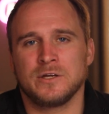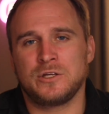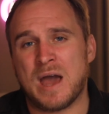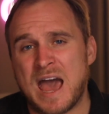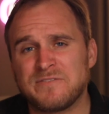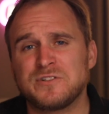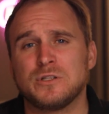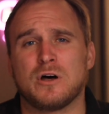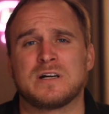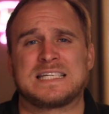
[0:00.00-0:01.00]
you have to
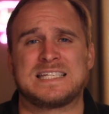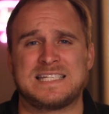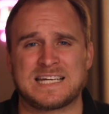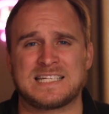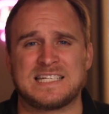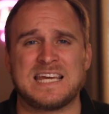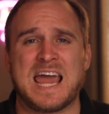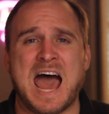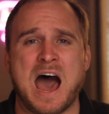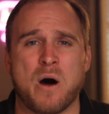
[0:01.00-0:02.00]
log
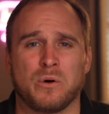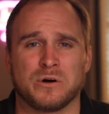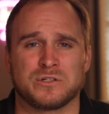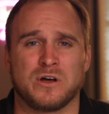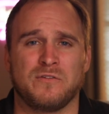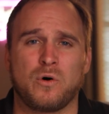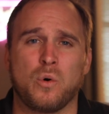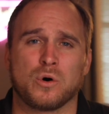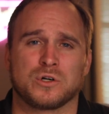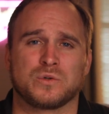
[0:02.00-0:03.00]
60 hours of
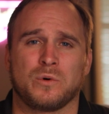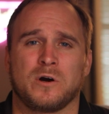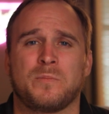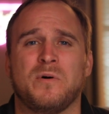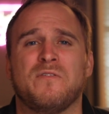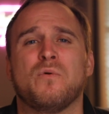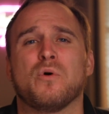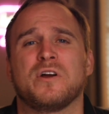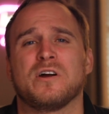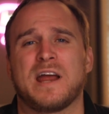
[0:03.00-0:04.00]
coursework
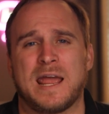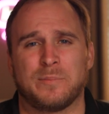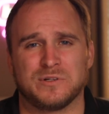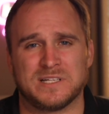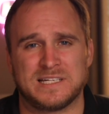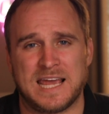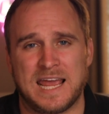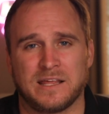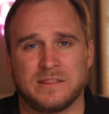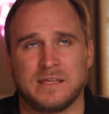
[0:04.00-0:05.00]
before you're able to
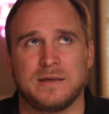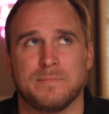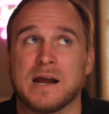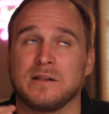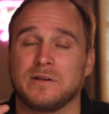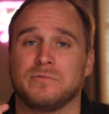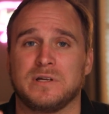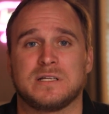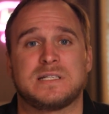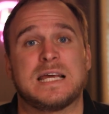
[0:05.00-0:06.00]
take the Maryland
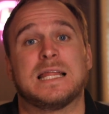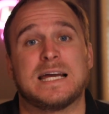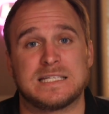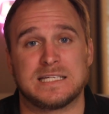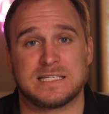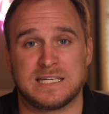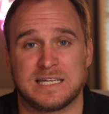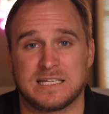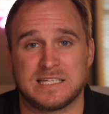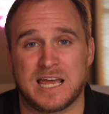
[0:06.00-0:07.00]
real estate licensing
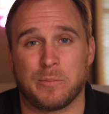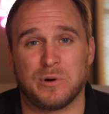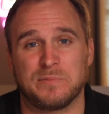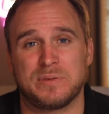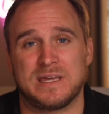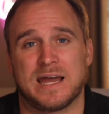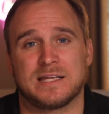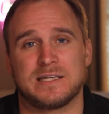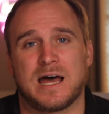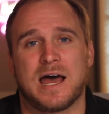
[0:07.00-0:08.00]
exam with
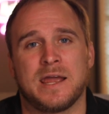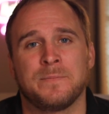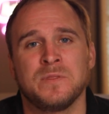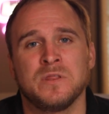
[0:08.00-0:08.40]
PSI.